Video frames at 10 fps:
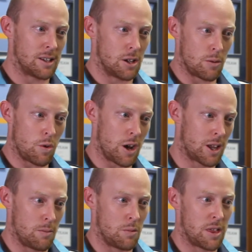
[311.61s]
that you can
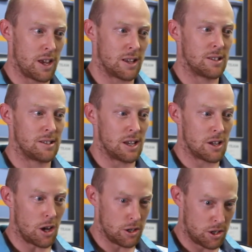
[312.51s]
work in with the S&C
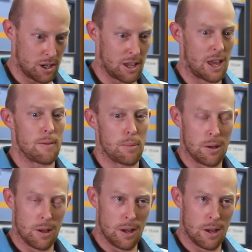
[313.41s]
coach to keep